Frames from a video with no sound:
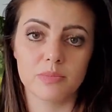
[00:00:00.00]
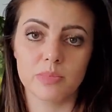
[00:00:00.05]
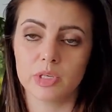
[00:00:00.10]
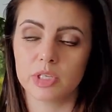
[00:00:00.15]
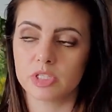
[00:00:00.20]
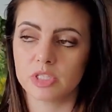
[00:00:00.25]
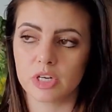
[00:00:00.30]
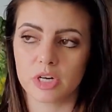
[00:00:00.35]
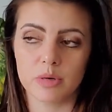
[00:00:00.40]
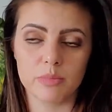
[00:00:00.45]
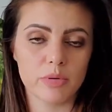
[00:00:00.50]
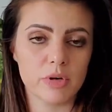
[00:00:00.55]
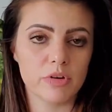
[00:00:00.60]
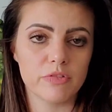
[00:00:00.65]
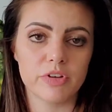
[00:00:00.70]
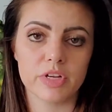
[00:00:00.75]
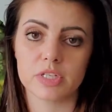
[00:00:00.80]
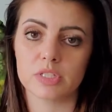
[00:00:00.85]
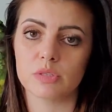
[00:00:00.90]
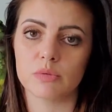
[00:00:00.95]
birds aren't
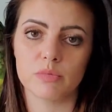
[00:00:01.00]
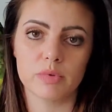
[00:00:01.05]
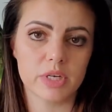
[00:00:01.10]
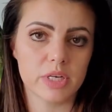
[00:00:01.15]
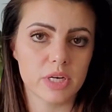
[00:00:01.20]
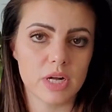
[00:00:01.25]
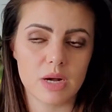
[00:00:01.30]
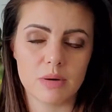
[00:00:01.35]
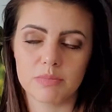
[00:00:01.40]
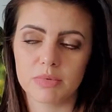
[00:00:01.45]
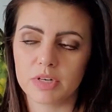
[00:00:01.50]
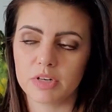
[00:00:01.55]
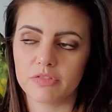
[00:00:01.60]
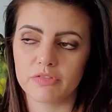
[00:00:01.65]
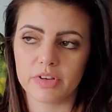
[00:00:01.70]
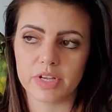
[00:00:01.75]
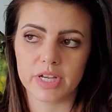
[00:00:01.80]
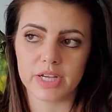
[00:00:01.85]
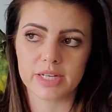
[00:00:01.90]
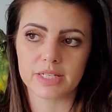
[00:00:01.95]
perfect, we're not
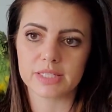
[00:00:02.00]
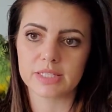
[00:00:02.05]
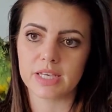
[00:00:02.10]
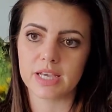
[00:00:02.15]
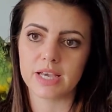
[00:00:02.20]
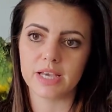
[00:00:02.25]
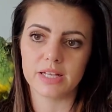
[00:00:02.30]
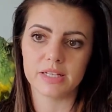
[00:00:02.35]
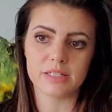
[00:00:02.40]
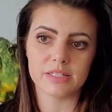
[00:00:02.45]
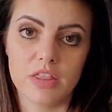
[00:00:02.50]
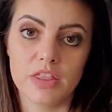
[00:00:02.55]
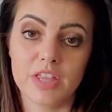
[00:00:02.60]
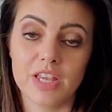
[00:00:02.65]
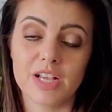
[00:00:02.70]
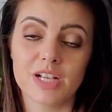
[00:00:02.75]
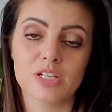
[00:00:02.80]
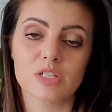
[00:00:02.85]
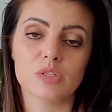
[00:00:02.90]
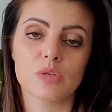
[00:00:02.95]
perfect, and
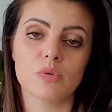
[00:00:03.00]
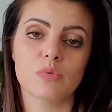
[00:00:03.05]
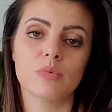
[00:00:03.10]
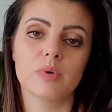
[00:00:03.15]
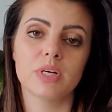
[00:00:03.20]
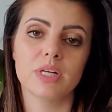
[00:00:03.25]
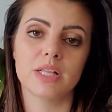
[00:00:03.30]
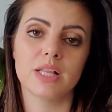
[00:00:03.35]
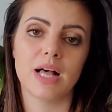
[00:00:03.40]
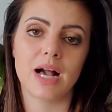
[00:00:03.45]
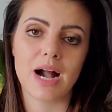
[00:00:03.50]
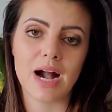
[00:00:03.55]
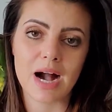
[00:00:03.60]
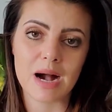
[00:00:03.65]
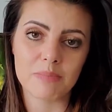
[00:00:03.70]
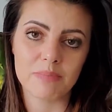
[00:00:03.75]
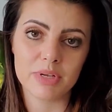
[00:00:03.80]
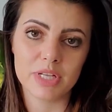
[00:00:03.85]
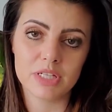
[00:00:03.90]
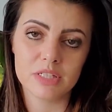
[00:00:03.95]
things will
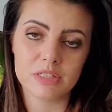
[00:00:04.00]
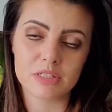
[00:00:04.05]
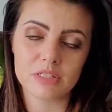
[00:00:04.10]
happen.